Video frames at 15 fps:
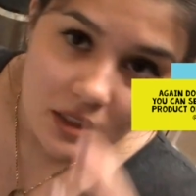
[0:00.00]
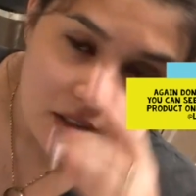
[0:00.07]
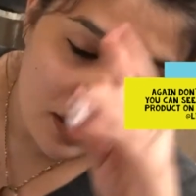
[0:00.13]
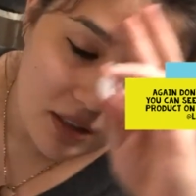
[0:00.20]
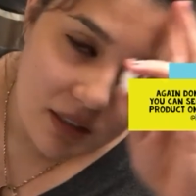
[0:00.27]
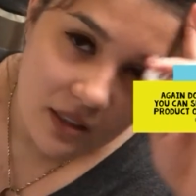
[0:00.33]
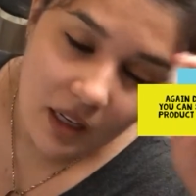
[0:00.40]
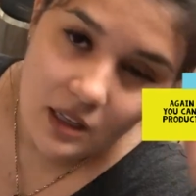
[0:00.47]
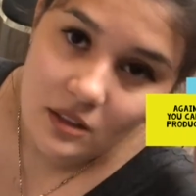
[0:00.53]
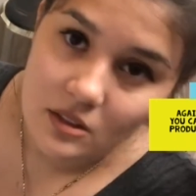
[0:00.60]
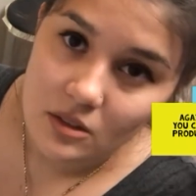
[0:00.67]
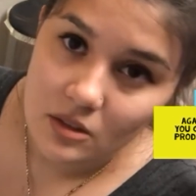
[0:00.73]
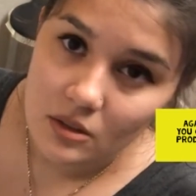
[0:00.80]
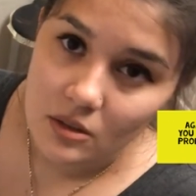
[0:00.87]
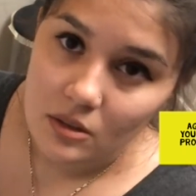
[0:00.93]
Just stay
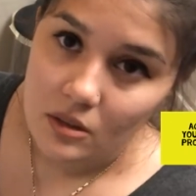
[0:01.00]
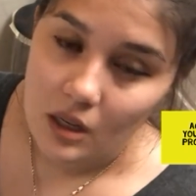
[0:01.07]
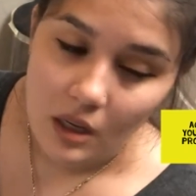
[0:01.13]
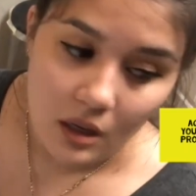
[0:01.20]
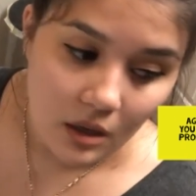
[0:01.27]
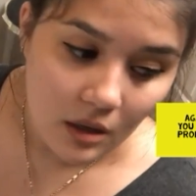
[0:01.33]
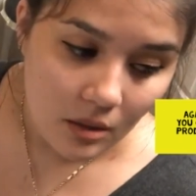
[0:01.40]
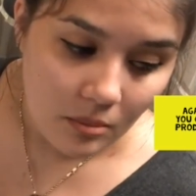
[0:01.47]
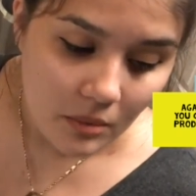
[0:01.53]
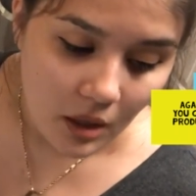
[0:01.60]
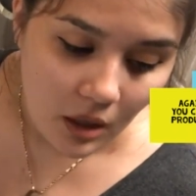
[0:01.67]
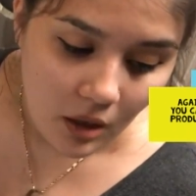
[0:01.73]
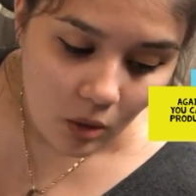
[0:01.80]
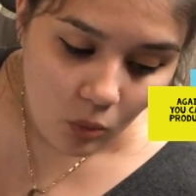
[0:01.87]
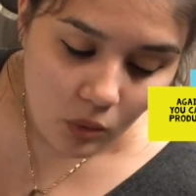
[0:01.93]
tuned.
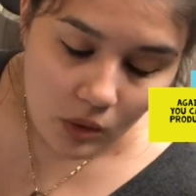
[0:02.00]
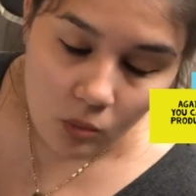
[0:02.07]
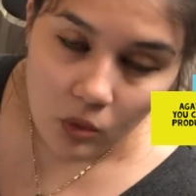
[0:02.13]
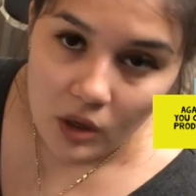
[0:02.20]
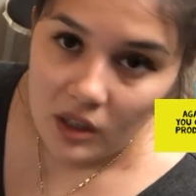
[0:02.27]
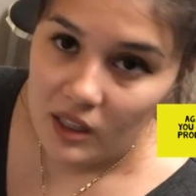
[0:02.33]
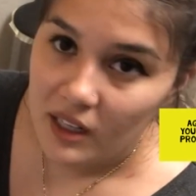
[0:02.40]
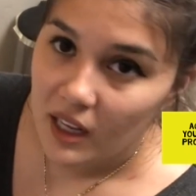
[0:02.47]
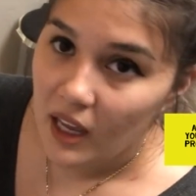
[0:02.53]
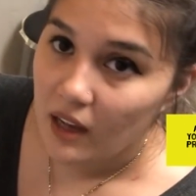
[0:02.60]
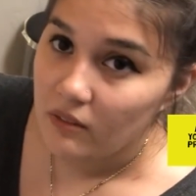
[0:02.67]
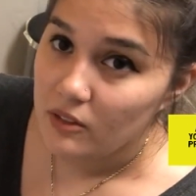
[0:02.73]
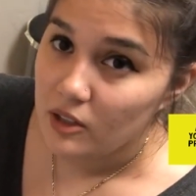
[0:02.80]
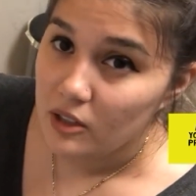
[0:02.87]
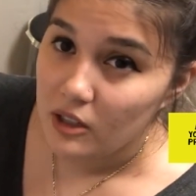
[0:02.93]
We were gonna
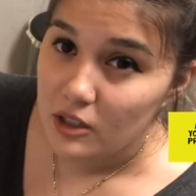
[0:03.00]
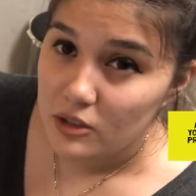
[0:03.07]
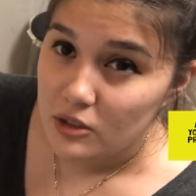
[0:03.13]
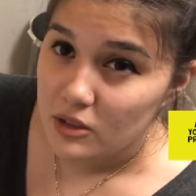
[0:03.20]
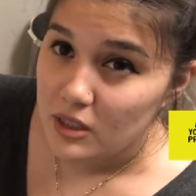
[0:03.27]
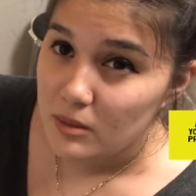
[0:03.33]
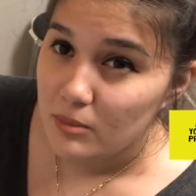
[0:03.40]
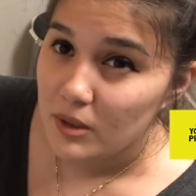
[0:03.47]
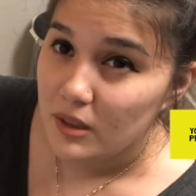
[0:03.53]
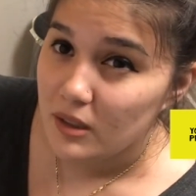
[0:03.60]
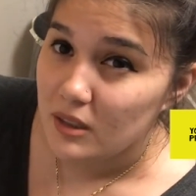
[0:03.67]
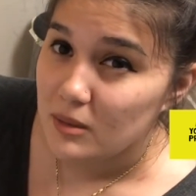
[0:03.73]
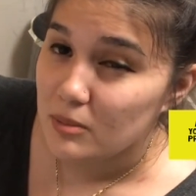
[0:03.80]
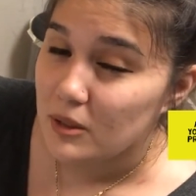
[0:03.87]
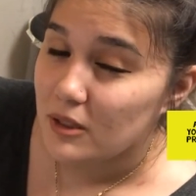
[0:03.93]
have Dirty Juicy
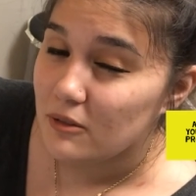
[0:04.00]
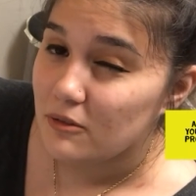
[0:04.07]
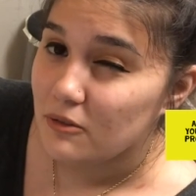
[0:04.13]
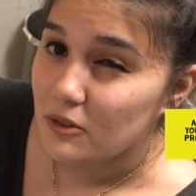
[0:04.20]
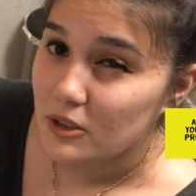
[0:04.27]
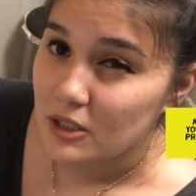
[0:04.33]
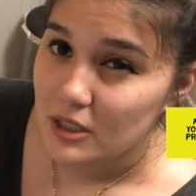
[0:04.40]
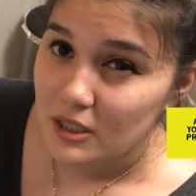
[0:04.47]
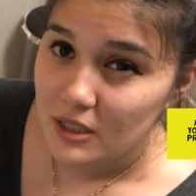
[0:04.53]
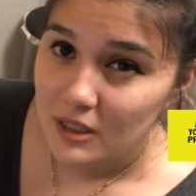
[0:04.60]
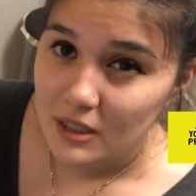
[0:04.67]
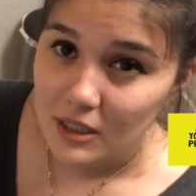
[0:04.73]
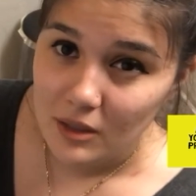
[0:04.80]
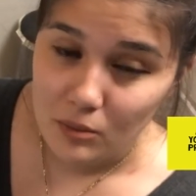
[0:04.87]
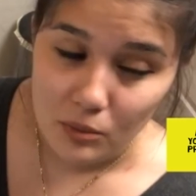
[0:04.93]
Burgers, but
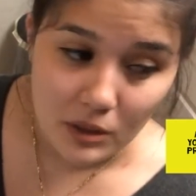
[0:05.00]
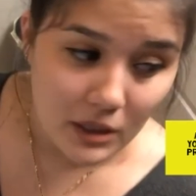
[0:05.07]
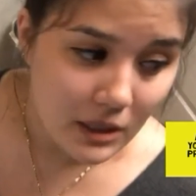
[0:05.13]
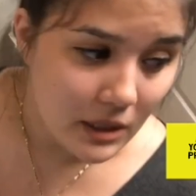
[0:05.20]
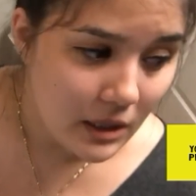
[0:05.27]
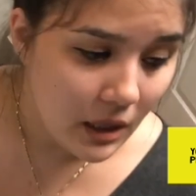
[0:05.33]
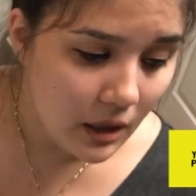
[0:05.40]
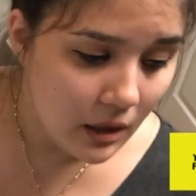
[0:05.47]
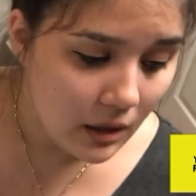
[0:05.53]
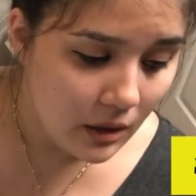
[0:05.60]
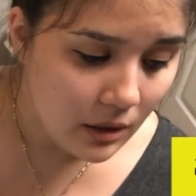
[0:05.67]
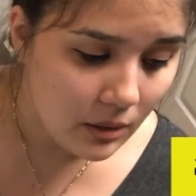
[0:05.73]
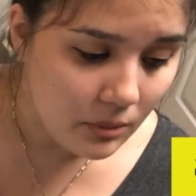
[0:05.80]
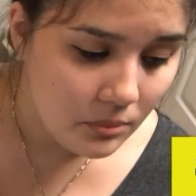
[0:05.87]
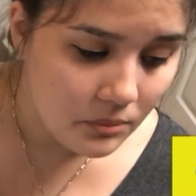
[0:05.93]
unfortunately we
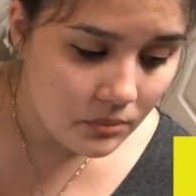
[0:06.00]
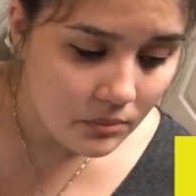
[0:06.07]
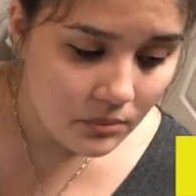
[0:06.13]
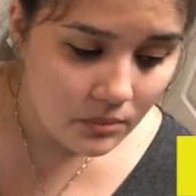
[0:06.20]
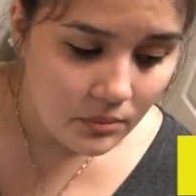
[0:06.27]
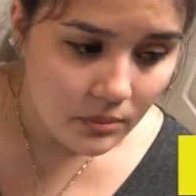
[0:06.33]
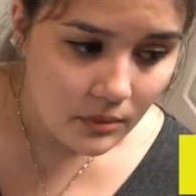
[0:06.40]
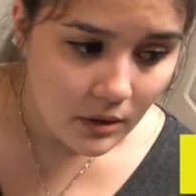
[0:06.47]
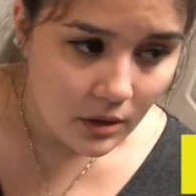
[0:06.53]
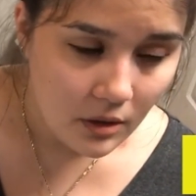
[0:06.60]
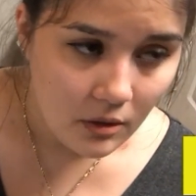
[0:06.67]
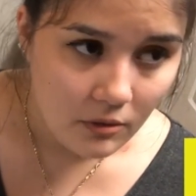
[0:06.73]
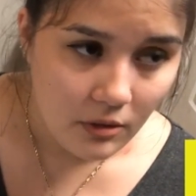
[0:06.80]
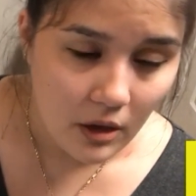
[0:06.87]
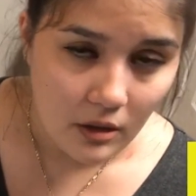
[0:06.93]

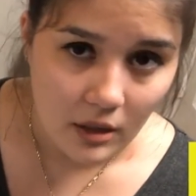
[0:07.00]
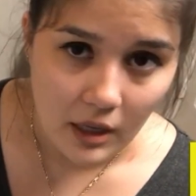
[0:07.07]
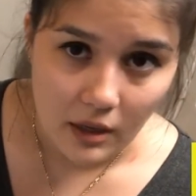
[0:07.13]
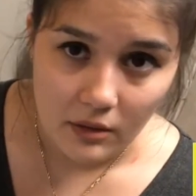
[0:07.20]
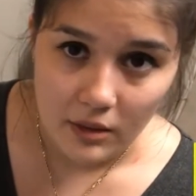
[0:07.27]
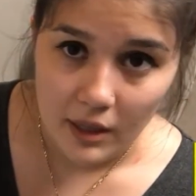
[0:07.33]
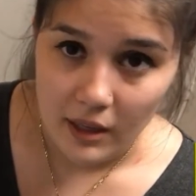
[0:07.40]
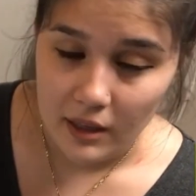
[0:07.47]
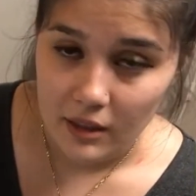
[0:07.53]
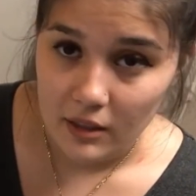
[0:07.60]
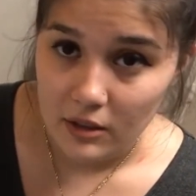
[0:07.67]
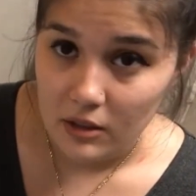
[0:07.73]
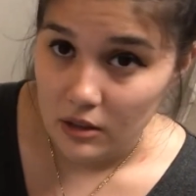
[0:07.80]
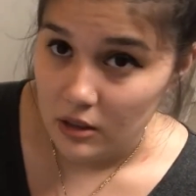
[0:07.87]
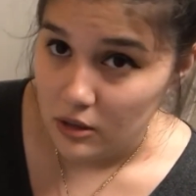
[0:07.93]
found out that
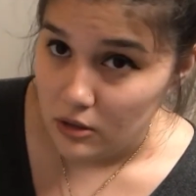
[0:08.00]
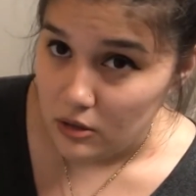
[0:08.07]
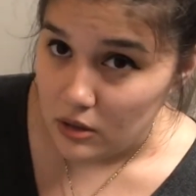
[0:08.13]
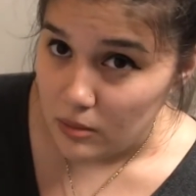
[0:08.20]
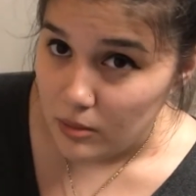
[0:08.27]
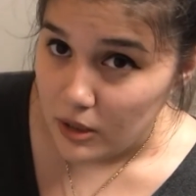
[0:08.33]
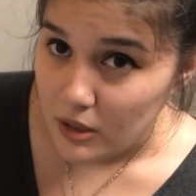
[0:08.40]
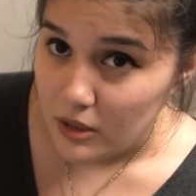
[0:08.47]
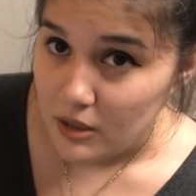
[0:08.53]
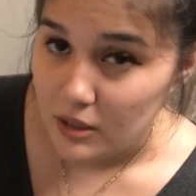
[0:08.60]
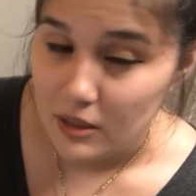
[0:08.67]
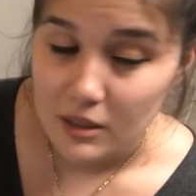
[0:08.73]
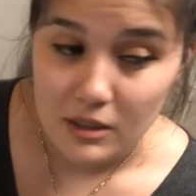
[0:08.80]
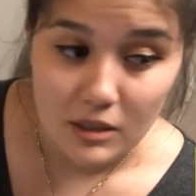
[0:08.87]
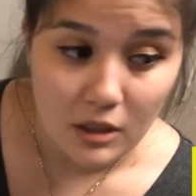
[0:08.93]
Dirty Juicy Burgers
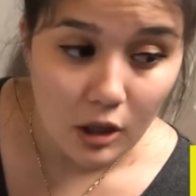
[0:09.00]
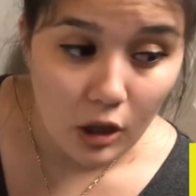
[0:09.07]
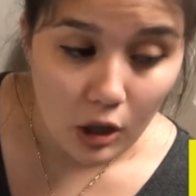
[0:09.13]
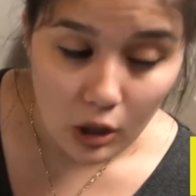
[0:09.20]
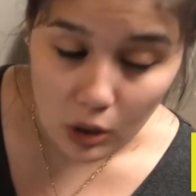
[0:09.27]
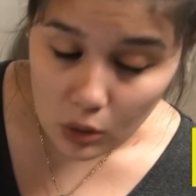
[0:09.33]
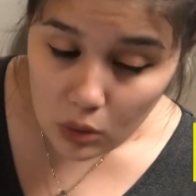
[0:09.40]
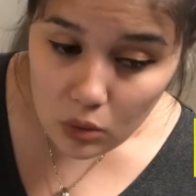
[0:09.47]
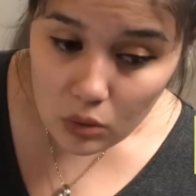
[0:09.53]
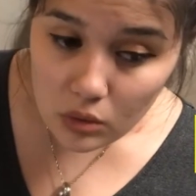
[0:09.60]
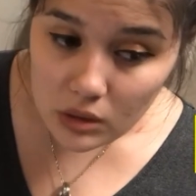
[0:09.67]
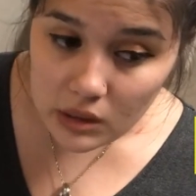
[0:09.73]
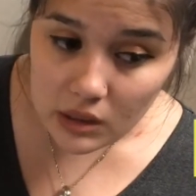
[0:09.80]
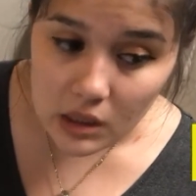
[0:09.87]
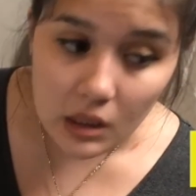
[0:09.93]
is
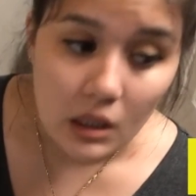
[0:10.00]
closed.